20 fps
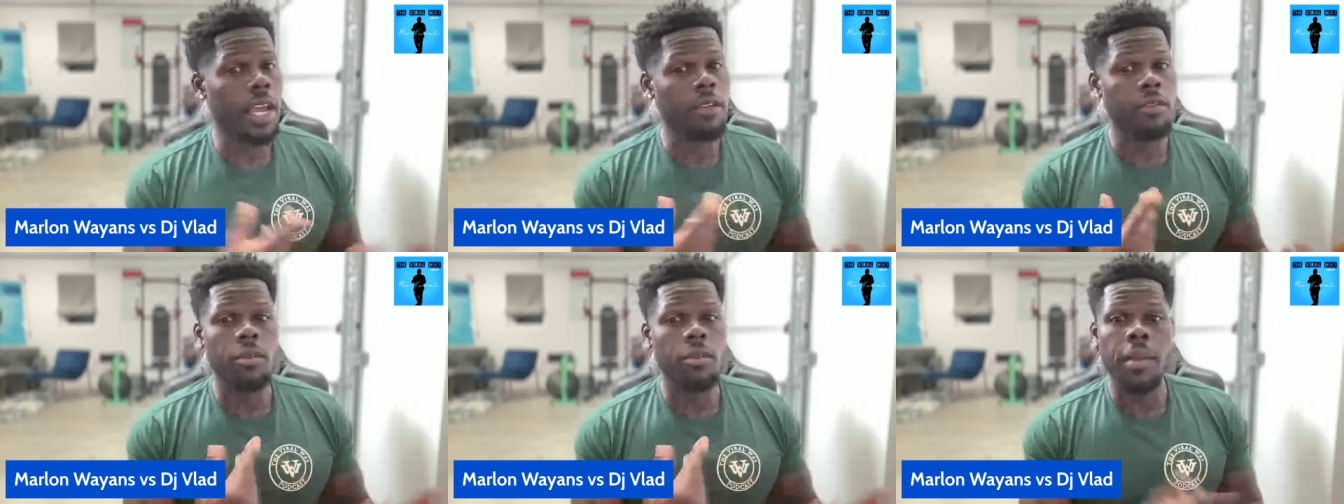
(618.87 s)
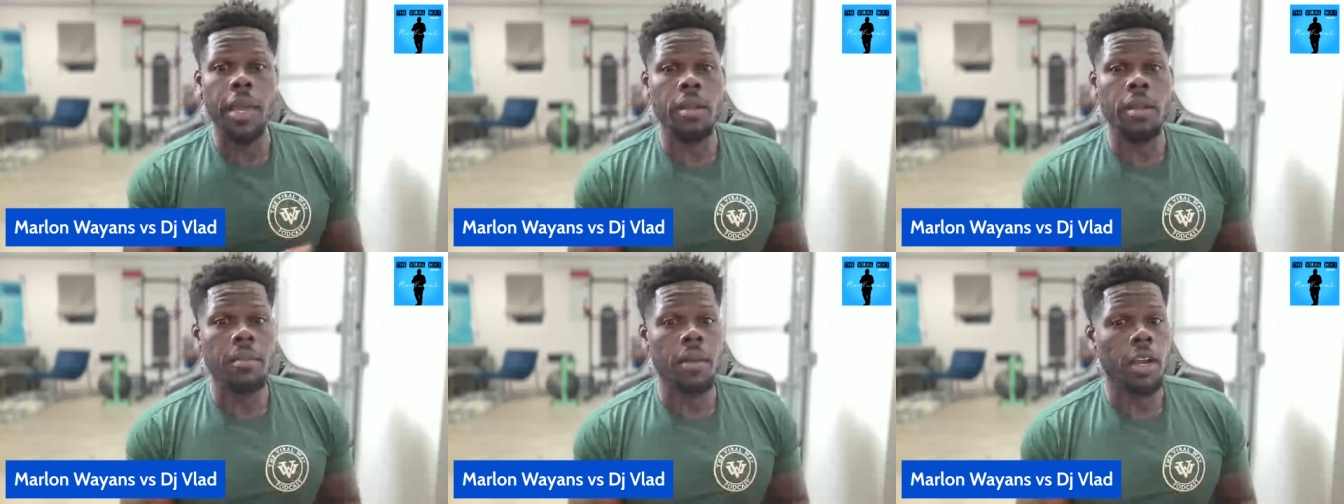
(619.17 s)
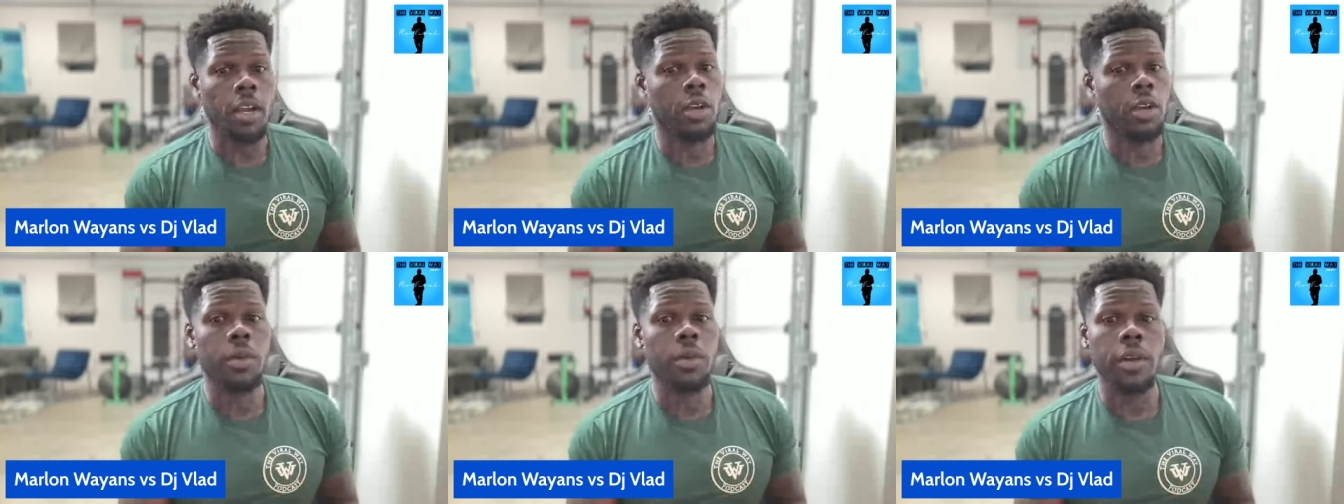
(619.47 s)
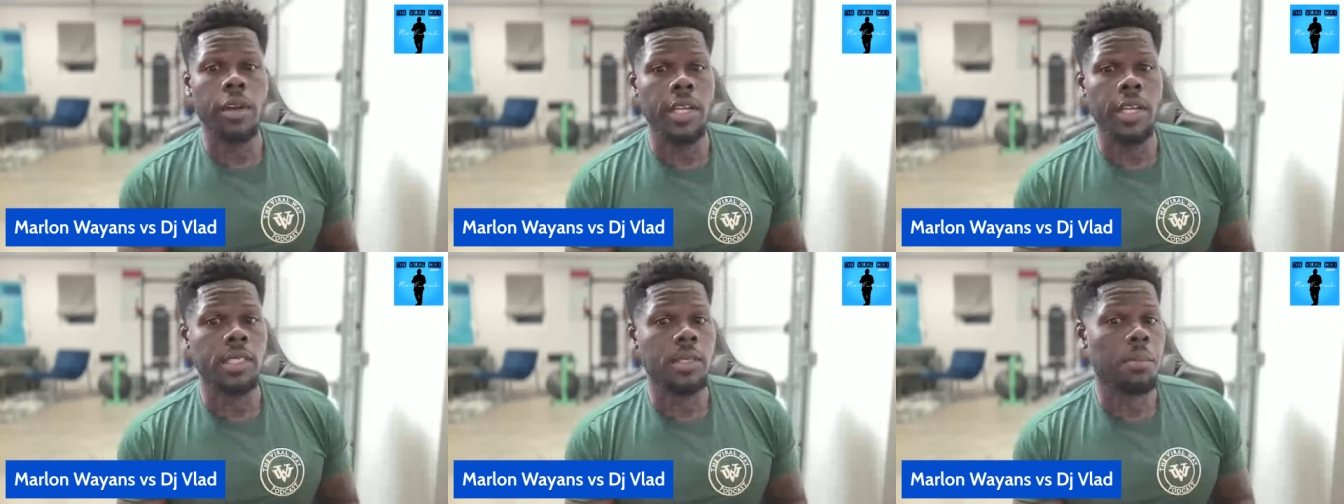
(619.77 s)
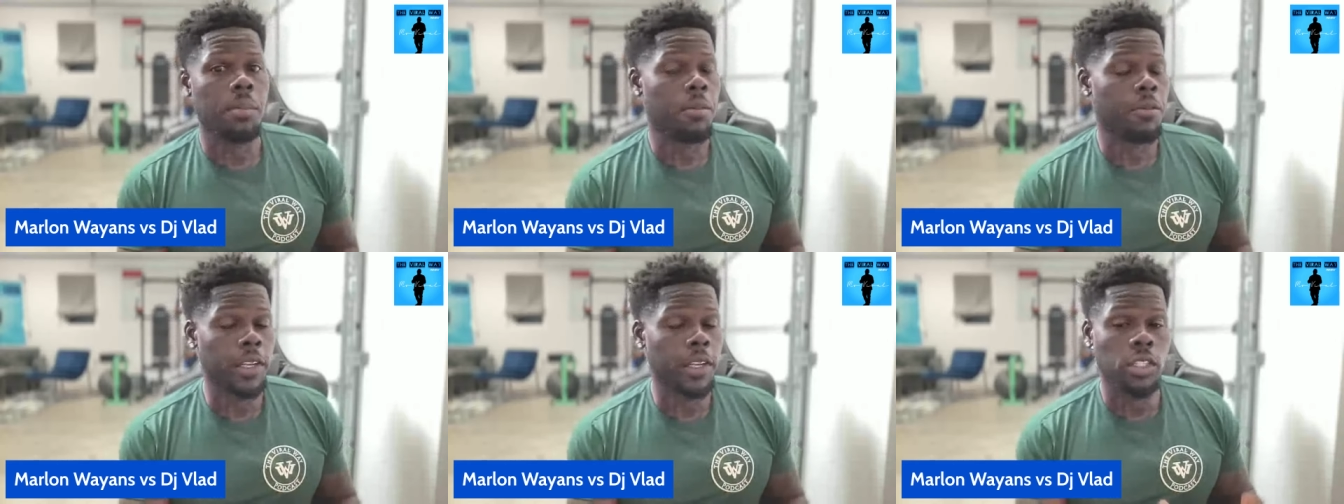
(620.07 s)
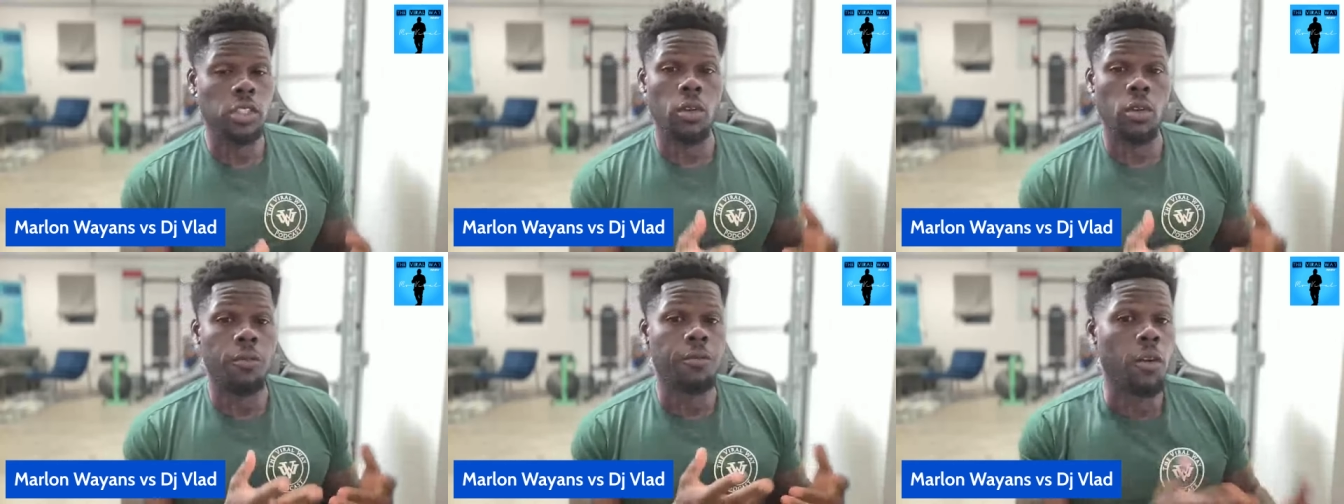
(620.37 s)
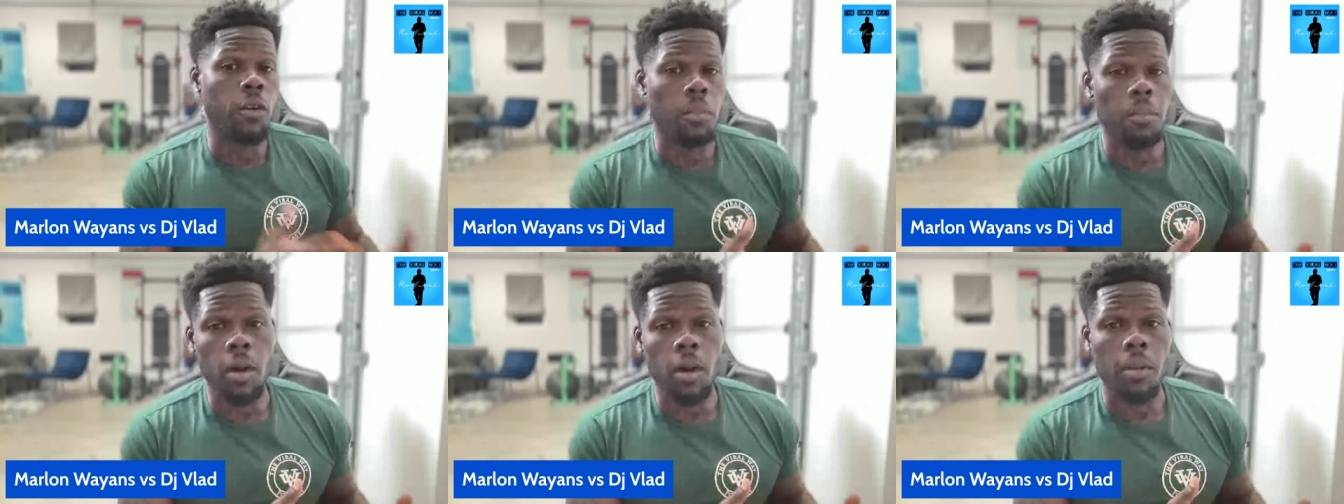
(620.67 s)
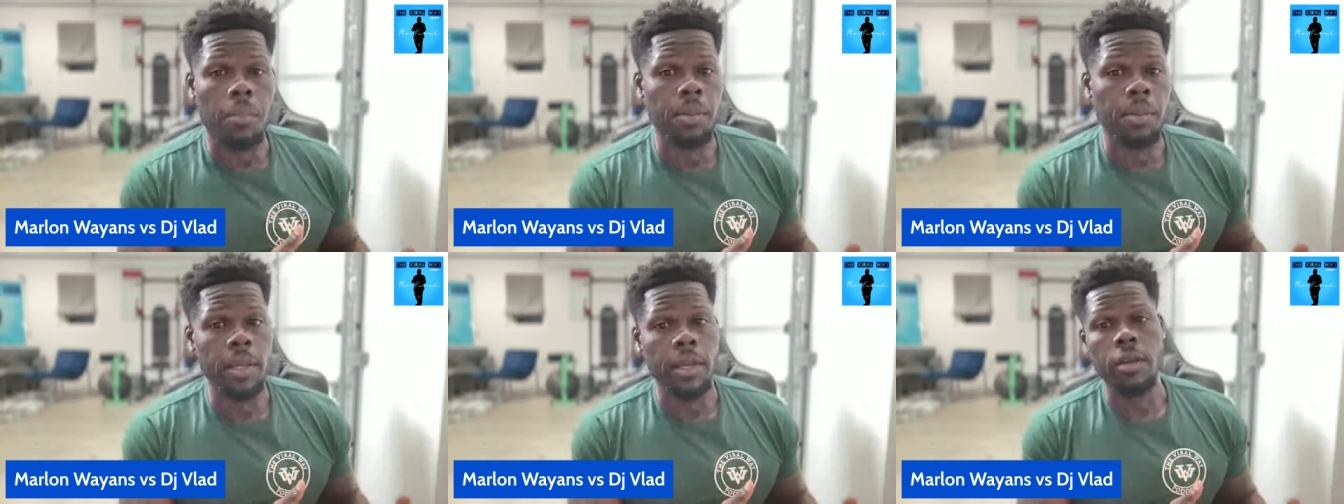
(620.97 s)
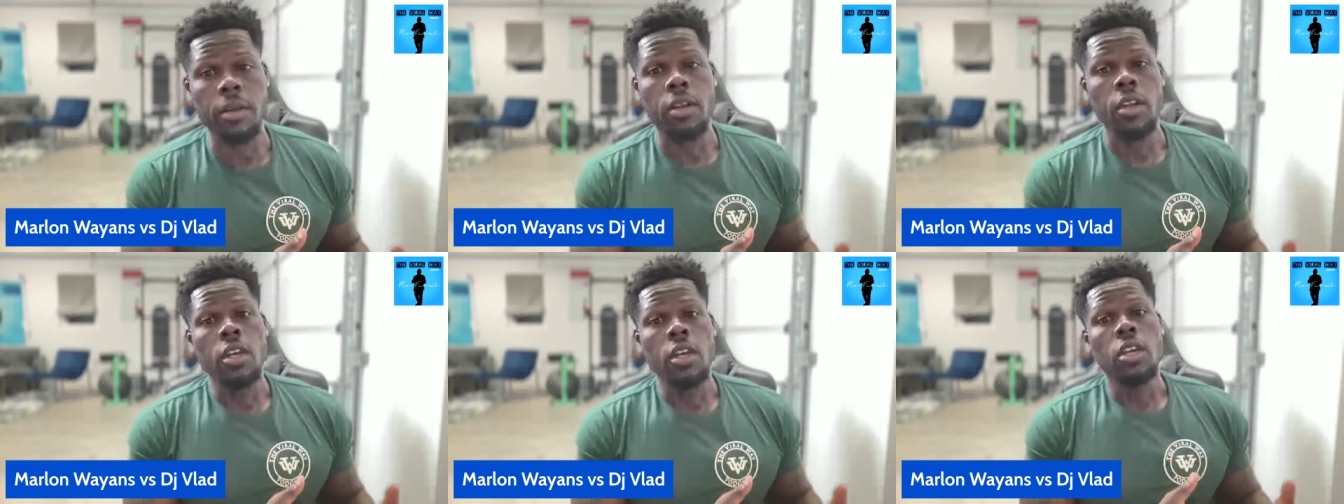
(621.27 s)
ever made in my career as a professional football player.